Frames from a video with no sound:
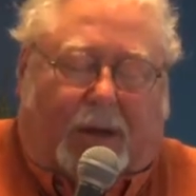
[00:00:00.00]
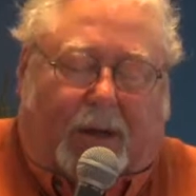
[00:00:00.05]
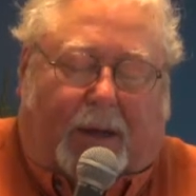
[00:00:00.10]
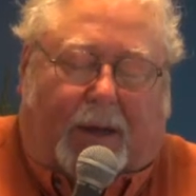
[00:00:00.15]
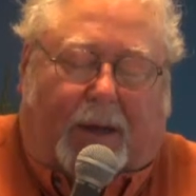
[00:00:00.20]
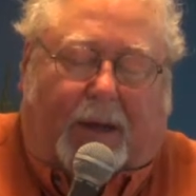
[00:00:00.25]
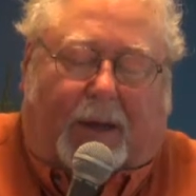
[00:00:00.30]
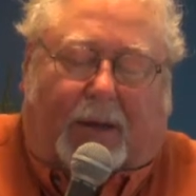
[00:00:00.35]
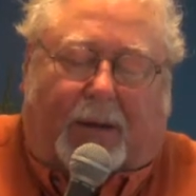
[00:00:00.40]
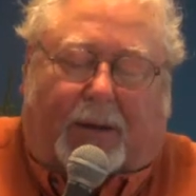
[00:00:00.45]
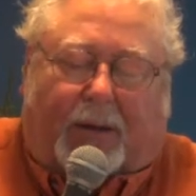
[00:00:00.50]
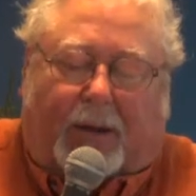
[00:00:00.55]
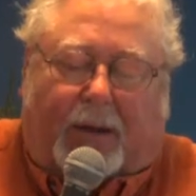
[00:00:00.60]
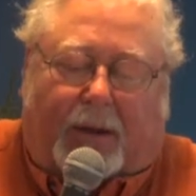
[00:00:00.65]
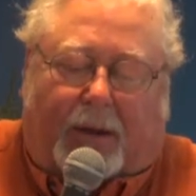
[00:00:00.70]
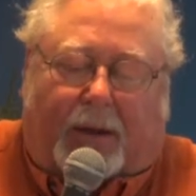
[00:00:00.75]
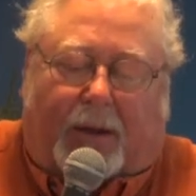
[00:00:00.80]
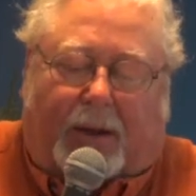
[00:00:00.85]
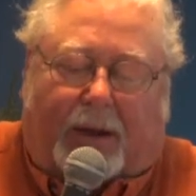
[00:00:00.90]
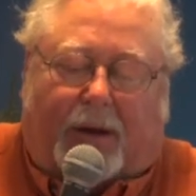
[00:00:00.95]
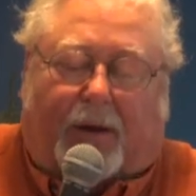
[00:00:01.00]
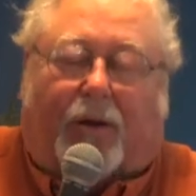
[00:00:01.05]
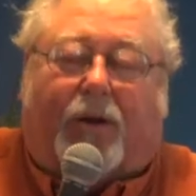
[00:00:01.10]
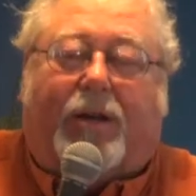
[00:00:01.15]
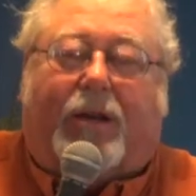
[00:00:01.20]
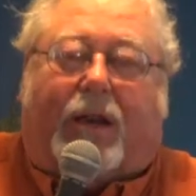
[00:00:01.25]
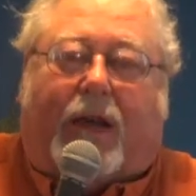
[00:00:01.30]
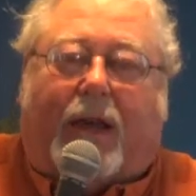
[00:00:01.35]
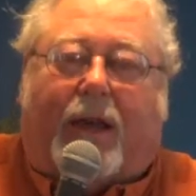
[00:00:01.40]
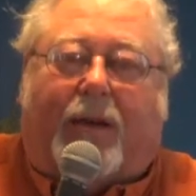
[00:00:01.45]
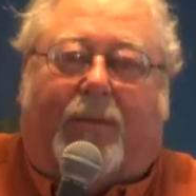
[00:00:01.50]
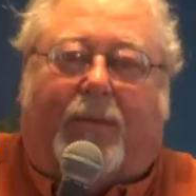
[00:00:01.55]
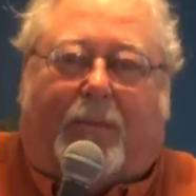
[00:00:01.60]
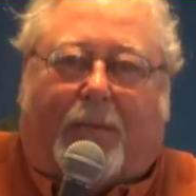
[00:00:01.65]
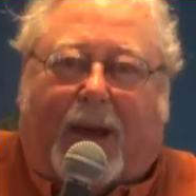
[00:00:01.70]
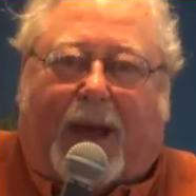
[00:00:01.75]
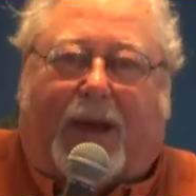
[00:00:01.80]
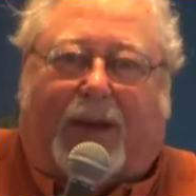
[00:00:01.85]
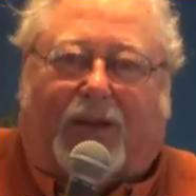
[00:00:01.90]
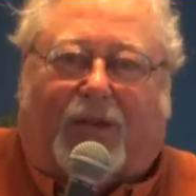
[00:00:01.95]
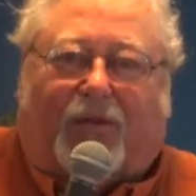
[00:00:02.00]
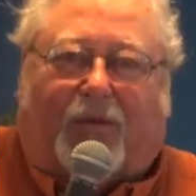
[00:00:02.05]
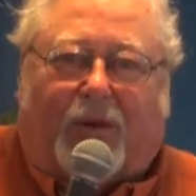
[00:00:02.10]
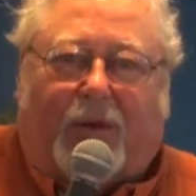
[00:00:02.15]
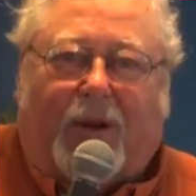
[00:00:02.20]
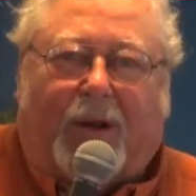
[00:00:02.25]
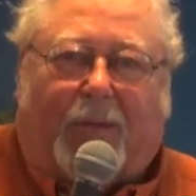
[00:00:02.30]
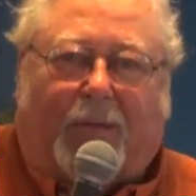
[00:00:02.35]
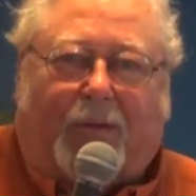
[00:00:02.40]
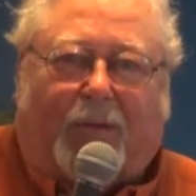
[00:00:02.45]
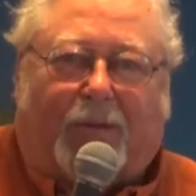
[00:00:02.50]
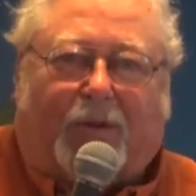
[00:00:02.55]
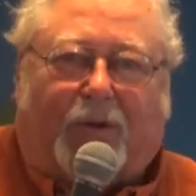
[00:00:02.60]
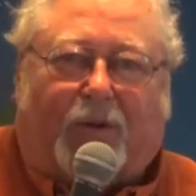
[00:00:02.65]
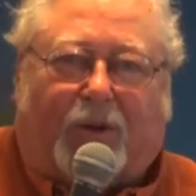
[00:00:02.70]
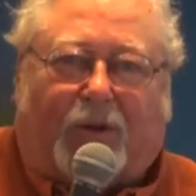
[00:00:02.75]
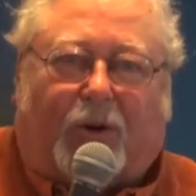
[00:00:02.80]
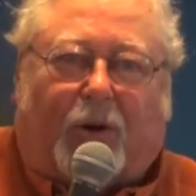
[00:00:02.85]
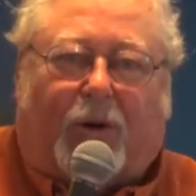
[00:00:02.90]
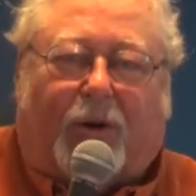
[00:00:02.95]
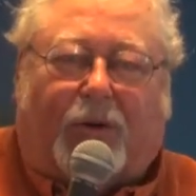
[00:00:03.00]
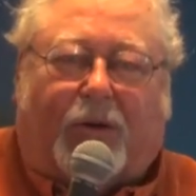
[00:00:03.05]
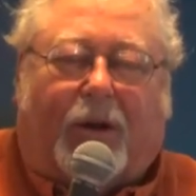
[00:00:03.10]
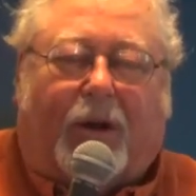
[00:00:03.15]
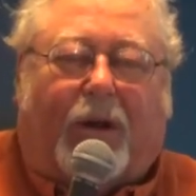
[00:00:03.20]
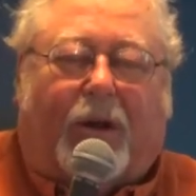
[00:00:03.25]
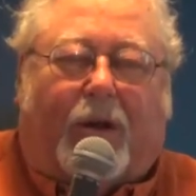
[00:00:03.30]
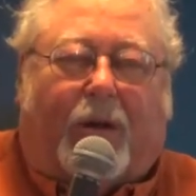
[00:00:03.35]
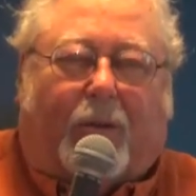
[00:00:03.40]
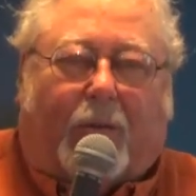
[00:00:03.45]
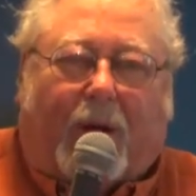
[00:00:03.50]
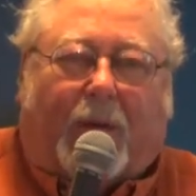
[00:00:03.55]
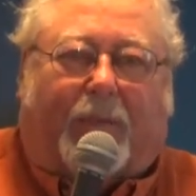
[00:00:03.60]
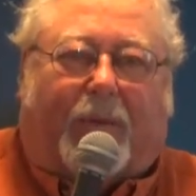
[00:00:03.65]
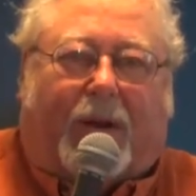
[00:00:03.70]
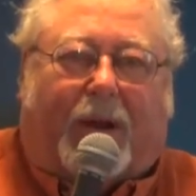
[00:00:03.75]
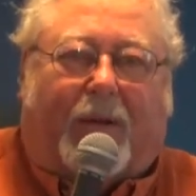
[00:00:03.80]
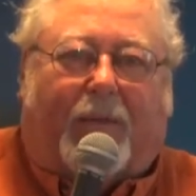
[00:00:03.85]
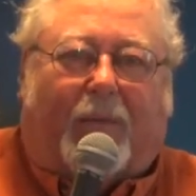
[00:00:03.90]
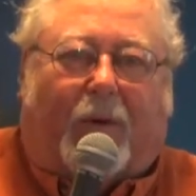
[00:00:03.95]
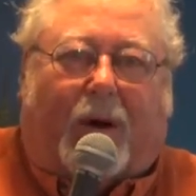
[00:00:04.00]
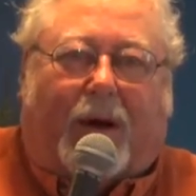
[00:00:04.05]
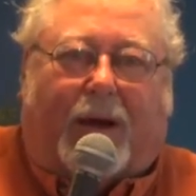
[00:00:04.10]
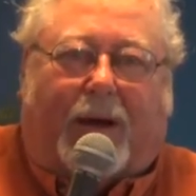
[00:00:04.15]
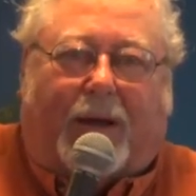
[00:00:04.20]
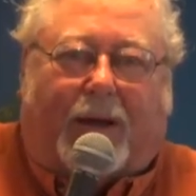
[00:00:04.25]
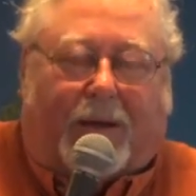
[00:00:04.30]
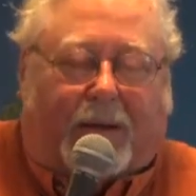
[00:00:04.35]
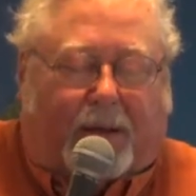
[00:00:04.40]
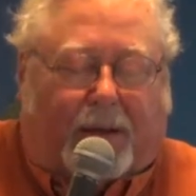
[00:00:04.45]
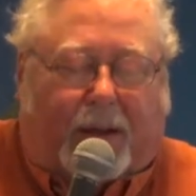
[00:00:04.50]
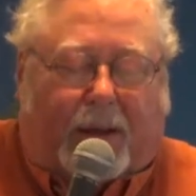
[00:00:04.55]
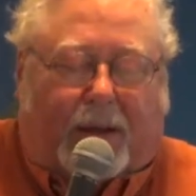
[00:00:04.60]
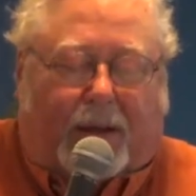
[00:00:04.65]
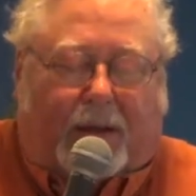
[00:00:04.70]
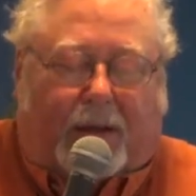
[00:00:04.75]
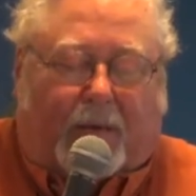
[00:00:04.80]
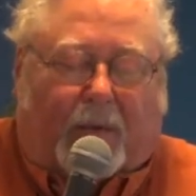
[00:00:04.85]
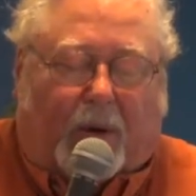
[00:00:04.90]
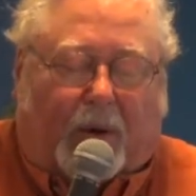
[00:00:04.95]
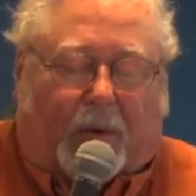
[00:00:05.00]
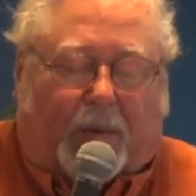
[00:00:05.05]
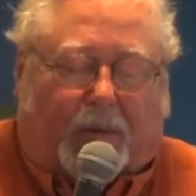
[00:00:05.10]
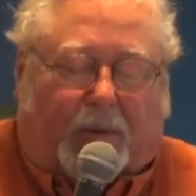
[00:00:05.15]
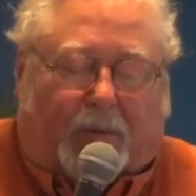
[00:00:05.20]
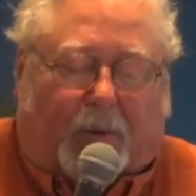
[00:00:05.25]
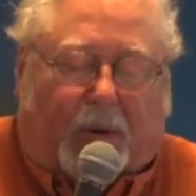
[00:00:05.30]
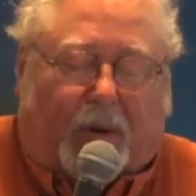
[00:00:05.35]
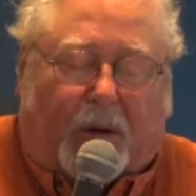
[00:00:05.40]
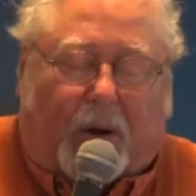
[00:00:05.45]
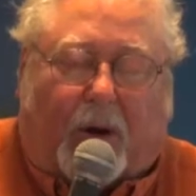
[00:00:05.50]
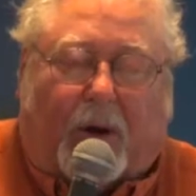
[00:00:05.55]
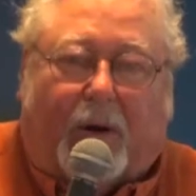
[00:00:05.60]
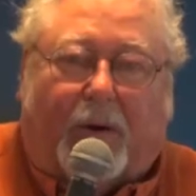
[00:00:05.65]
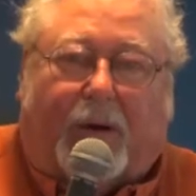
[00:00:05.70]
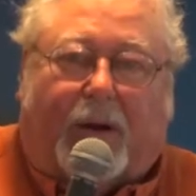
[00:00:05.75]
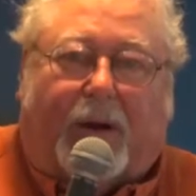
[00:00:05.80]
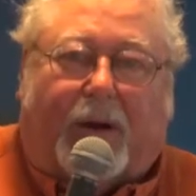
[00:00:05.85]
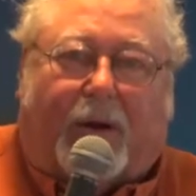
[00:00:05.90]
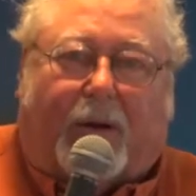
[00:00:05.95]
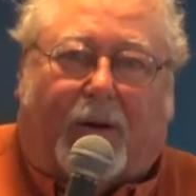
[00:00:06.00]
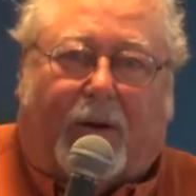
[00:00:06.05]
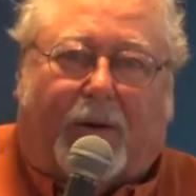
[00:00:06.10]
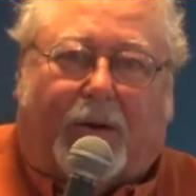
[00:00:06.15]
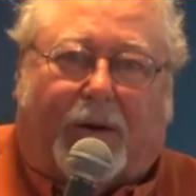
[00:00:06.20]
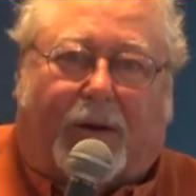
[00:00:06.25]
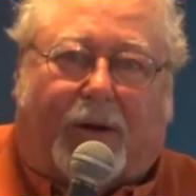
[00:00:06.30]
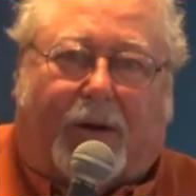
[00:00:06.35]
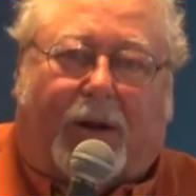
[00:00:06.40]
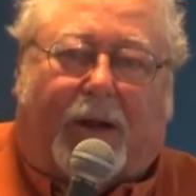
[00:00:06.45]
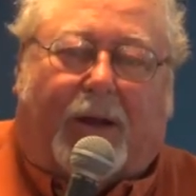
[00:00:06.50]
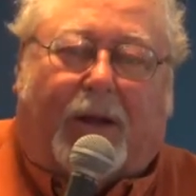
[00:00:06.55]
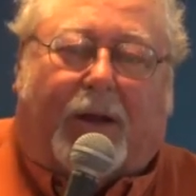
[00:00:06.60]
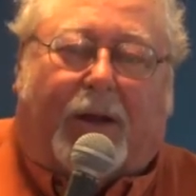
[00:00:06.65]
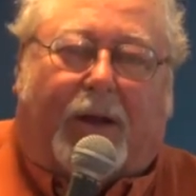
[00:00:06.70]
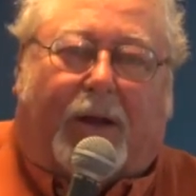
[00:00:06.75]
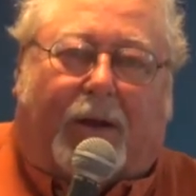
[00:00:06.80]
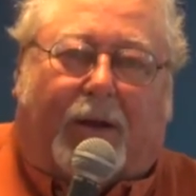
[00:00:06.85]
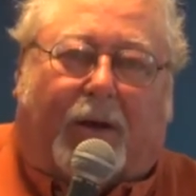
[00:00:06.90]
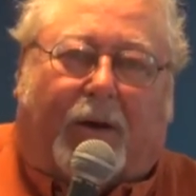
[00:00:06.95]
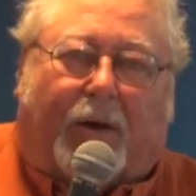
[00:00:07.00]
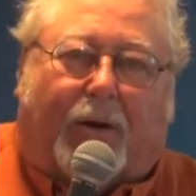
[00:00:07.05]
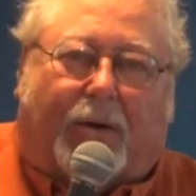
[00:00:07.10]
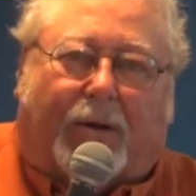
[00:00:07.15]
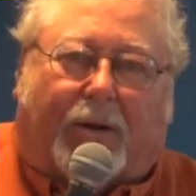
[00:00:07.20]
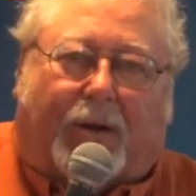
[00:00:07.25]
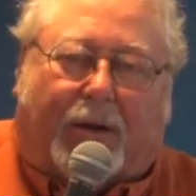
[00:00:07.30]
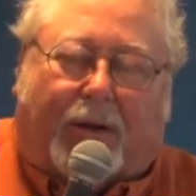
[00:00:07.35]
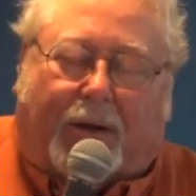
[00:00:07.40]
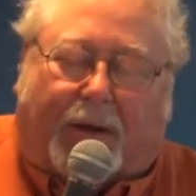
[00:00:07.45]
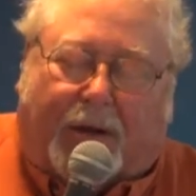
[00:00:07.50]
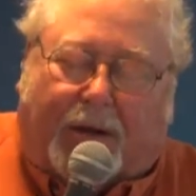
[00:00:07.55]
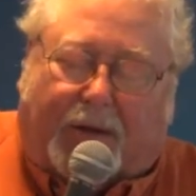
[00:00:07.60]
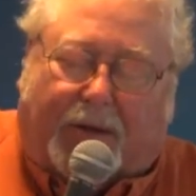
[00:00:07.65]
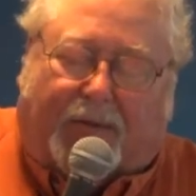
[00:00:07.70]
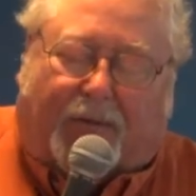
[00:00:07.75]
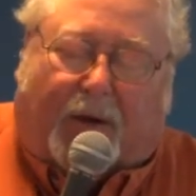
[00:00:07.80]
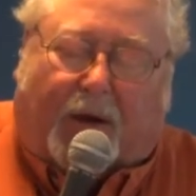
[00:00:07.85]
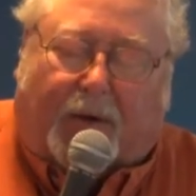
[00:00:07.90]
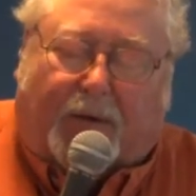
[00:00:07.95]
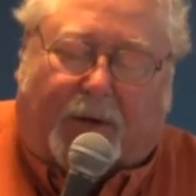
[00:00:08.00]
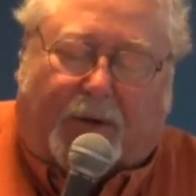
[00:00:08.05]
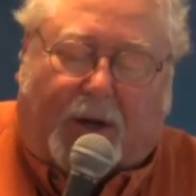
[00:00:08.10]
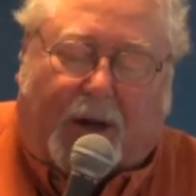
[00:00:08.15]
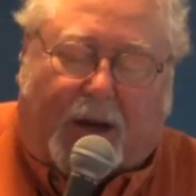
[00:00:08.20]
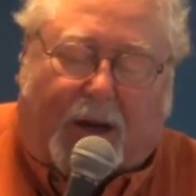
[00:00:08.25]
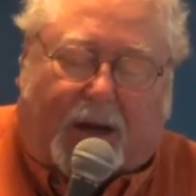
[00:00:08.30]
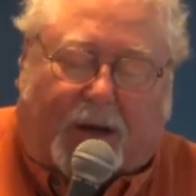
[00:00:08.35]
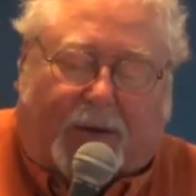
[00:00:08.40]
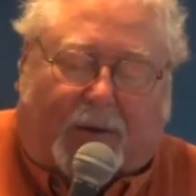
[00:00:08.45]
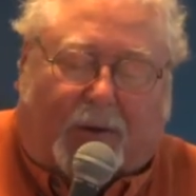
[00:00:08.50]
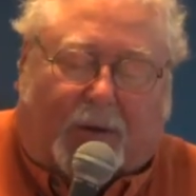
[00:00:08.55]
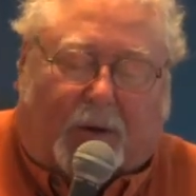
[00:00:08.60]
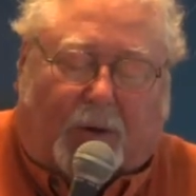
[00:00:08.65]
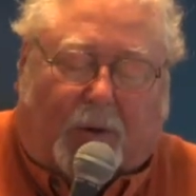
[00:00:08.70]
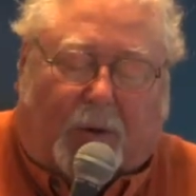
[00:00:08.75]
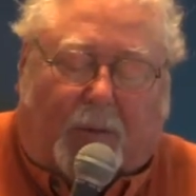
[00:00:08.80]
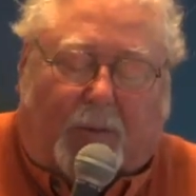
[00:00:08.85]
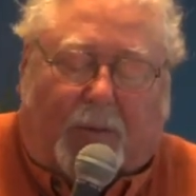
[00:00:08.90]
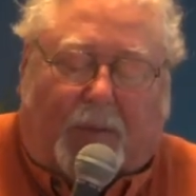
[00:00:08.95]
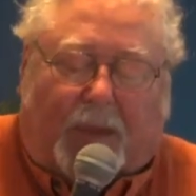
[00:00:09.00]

Uh, literally came to pass for him because he started whipping him while uh, the book was pretty hard. It hurt hurt uh, his father's hand. So